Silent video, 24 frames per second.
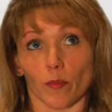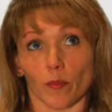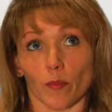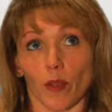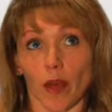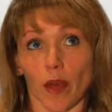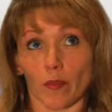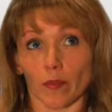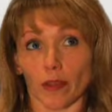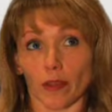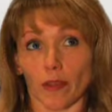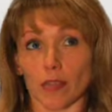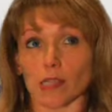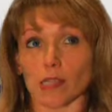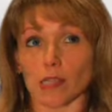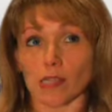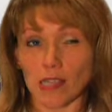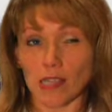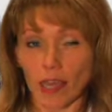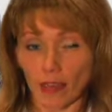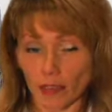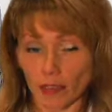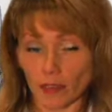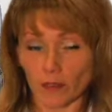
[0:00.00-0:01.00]
probably the
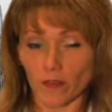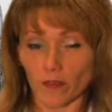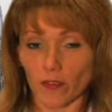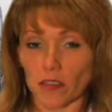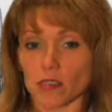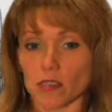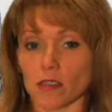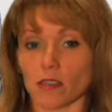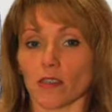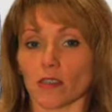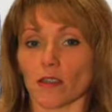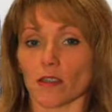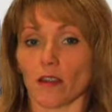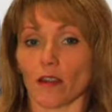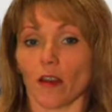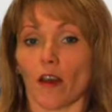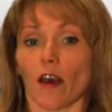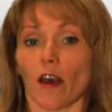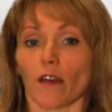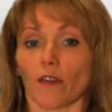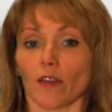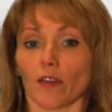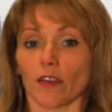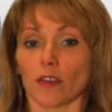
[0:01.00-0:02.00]
second visit in the
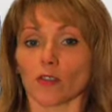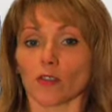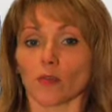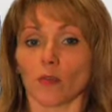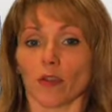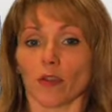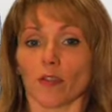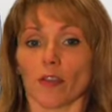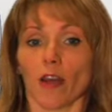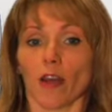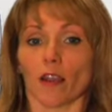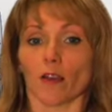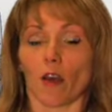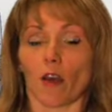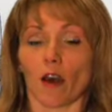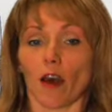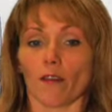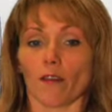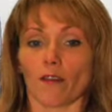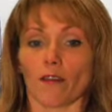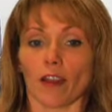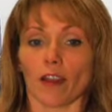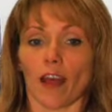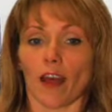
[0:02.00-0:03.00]
office, we then
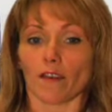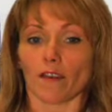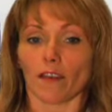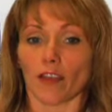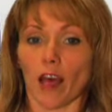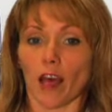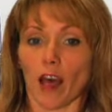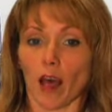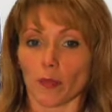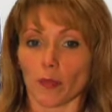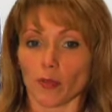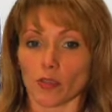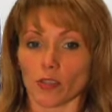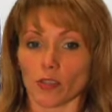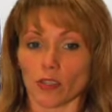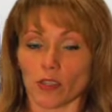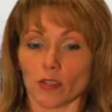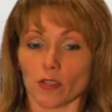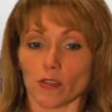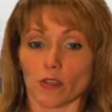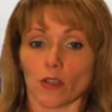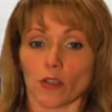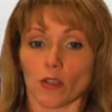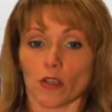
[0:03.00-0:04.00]
often have an
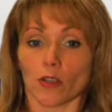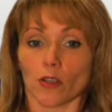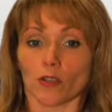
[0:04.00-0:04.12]
option